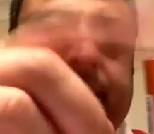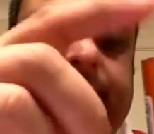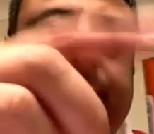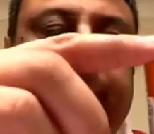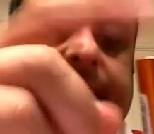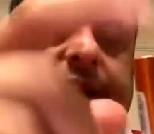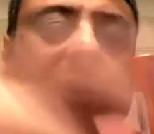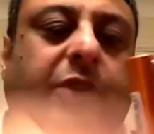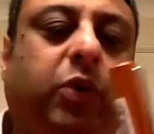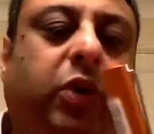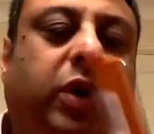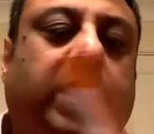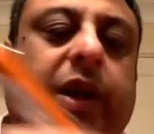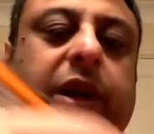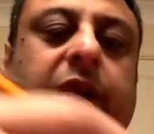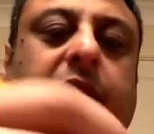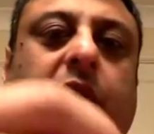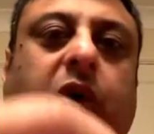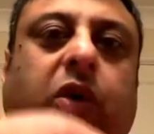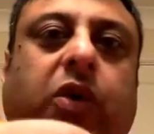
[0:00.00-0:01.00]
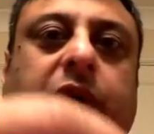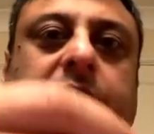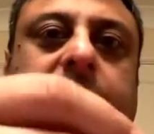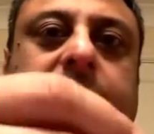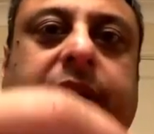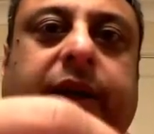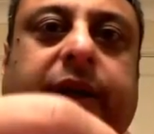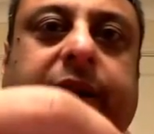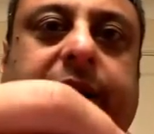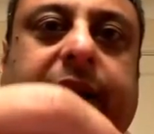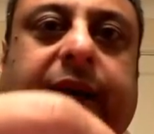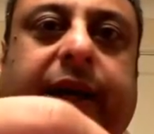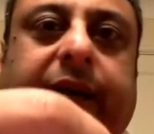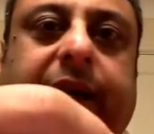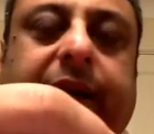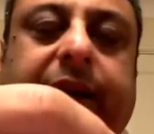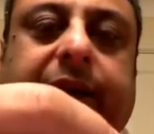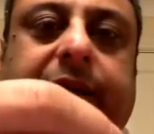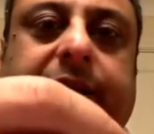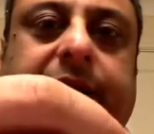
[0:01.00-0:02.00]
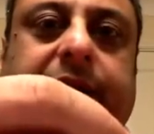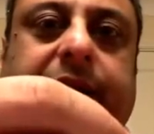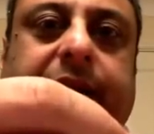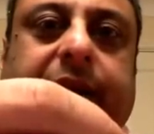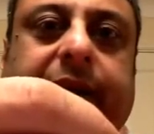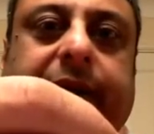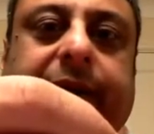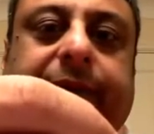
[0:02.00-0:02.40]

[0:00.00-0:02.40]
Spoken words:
the pen quite long, and